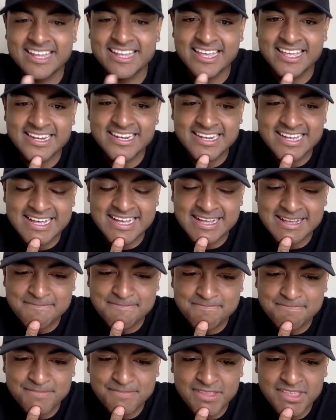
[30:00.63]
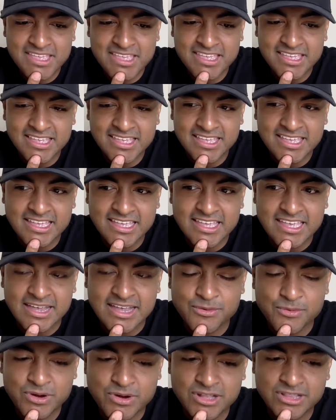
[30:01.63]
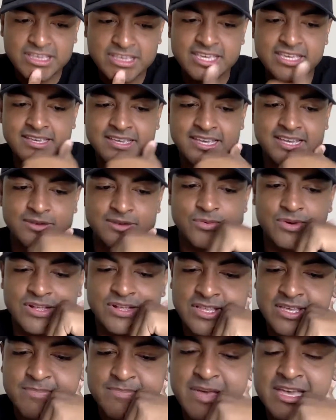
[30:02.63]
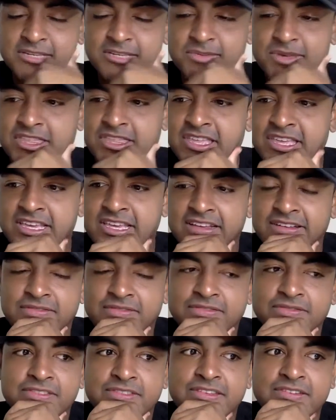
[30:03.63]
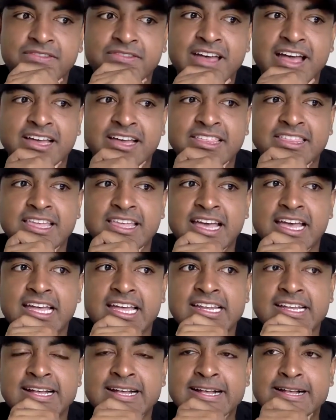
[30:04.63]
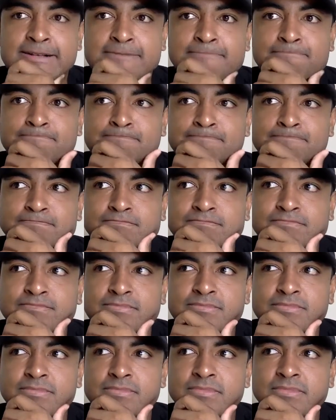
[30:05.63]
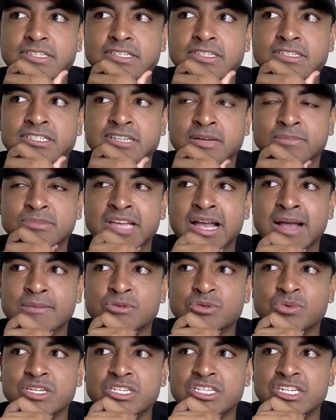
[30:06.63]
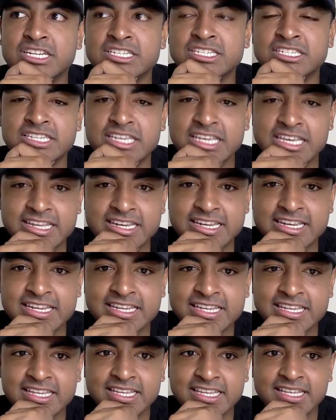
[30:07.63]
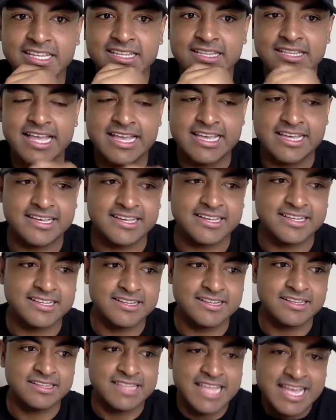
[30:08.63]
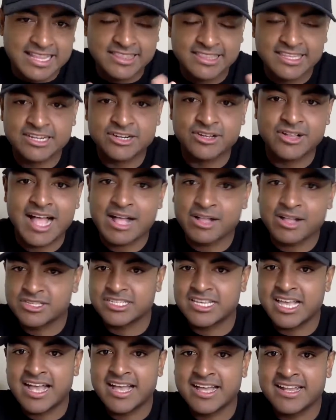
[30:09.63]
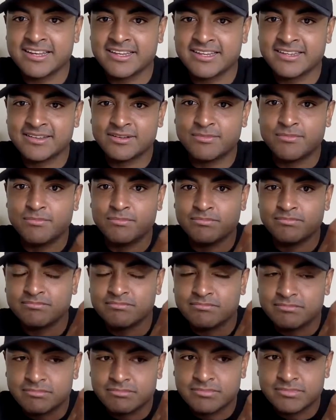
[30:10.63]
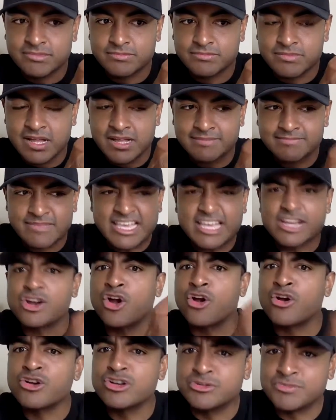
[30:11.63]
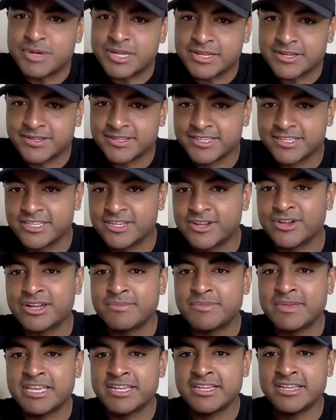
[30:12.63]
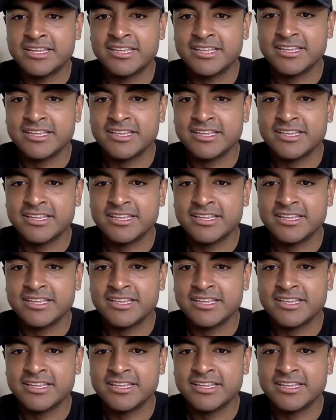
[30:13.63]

And, um, it really it really makes me think of the fact that um, sometimes we just need like that little outside encouragement. You know what right. I mean?